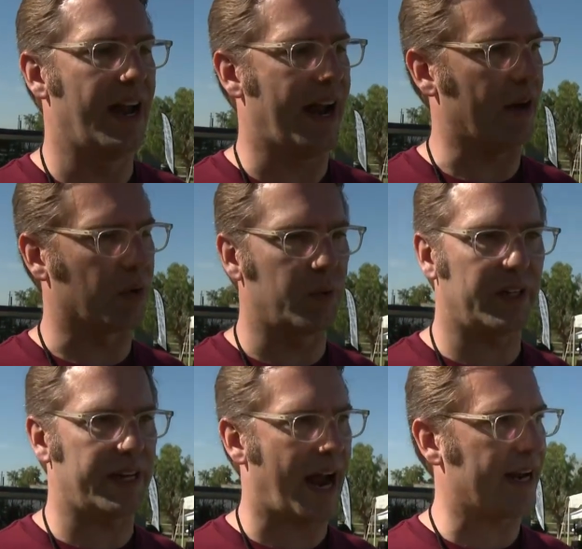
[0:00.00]
and we're
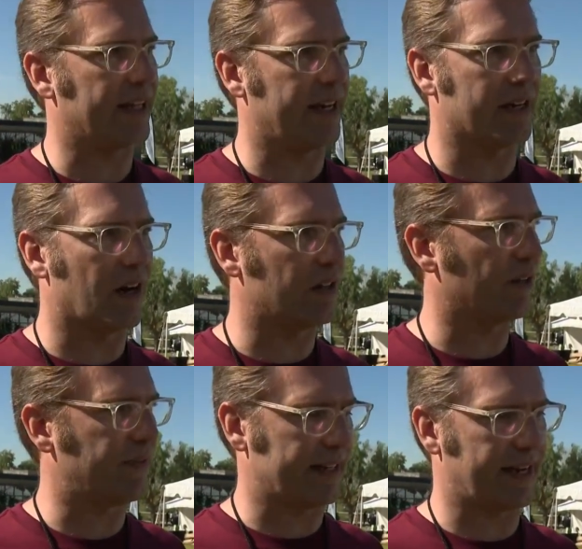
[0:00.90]
really highlighting all
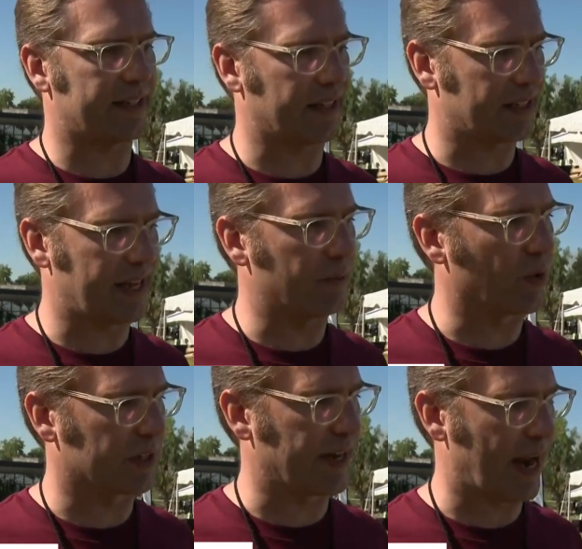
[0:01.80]
the fantastic STEM
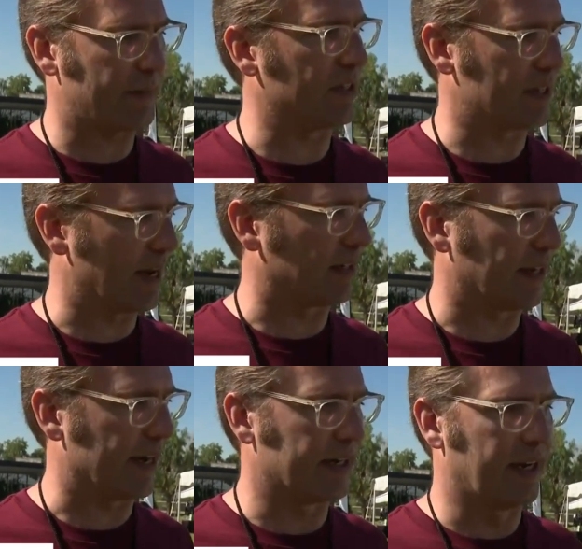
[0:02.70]
work that happens in
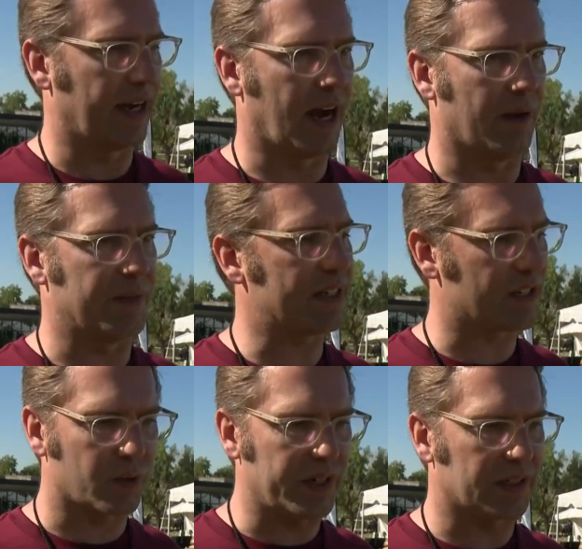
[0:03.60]
LA. Um, this
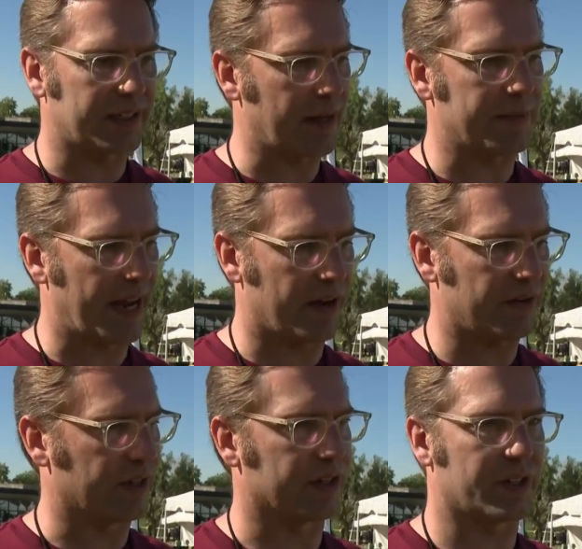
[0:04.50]
is a real STEM
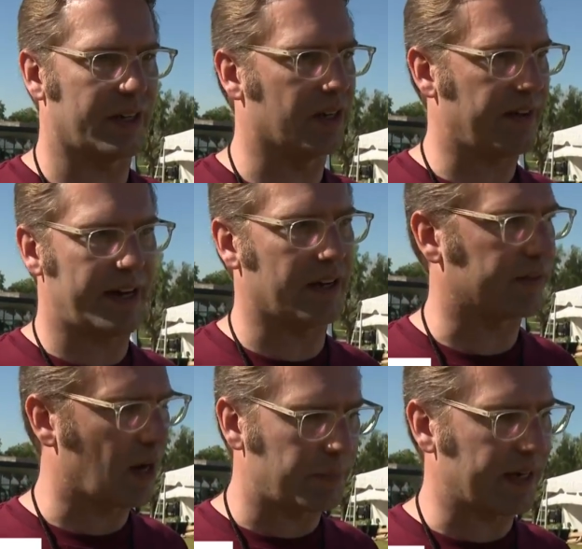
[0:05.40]
town. There's innovative
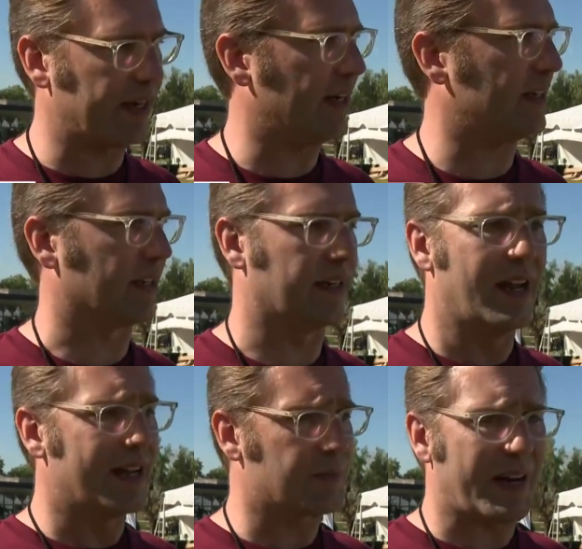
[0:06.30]
innovative companies, and
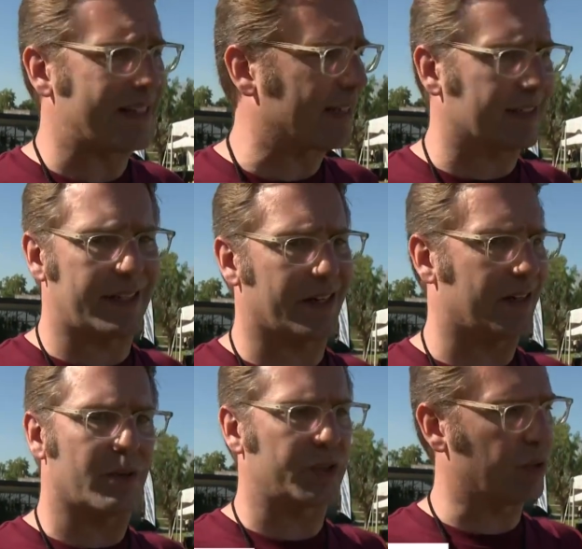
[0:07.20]
SpaceX is here,
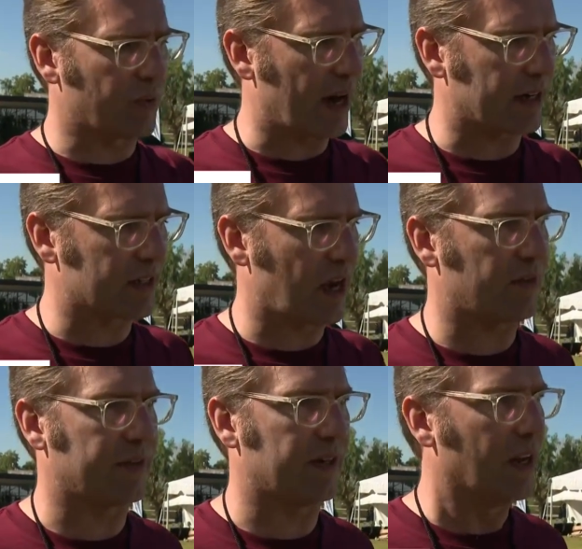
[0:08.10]
and they're shooting rockets
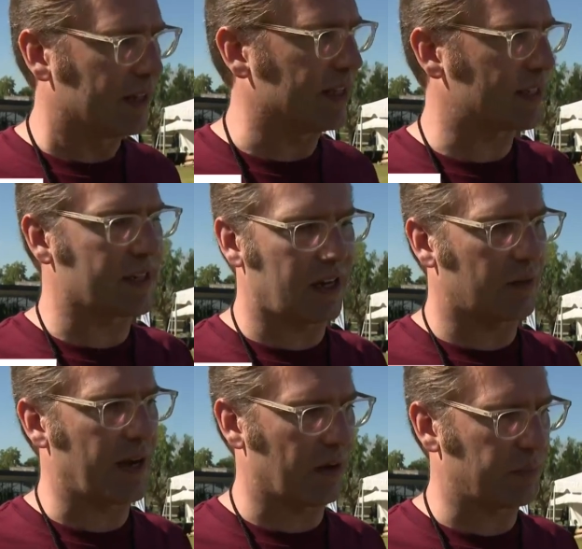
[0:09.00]
off, and this is
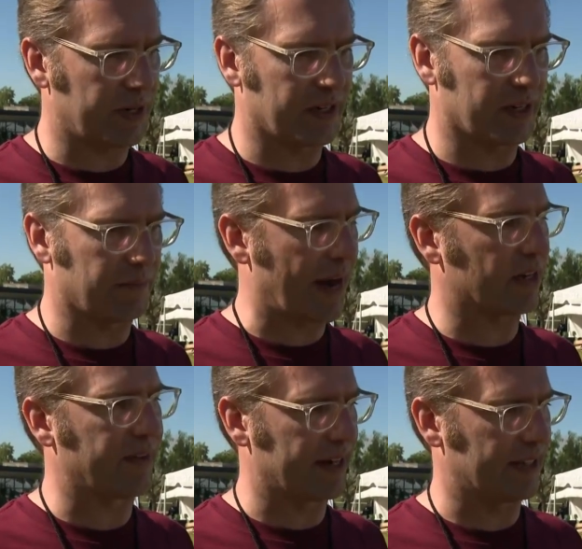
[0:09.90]
all about putting a
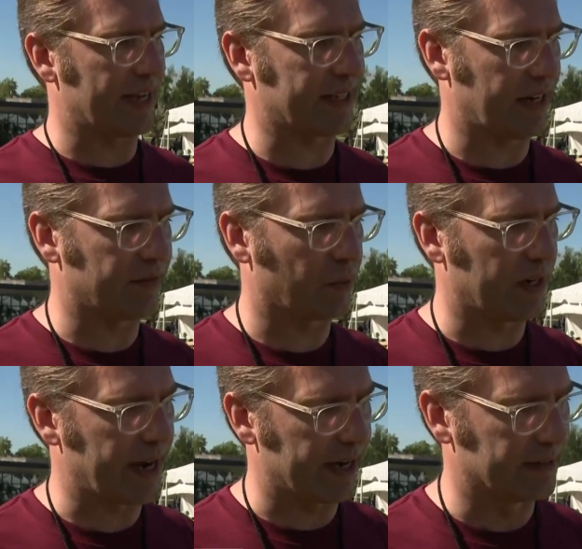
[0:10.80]
magnifying glass on it for
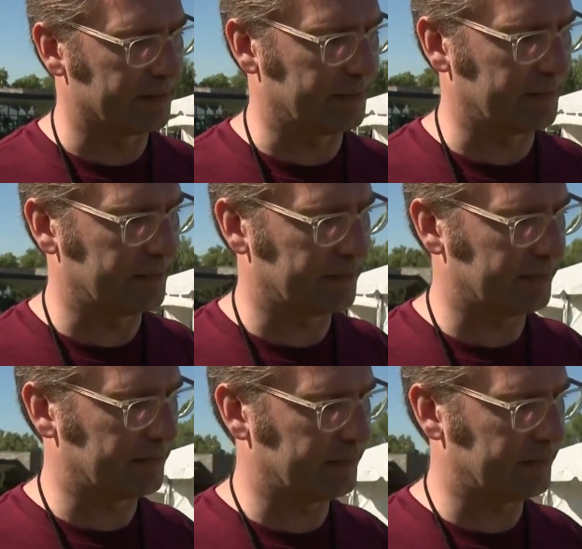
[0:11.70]
one day. So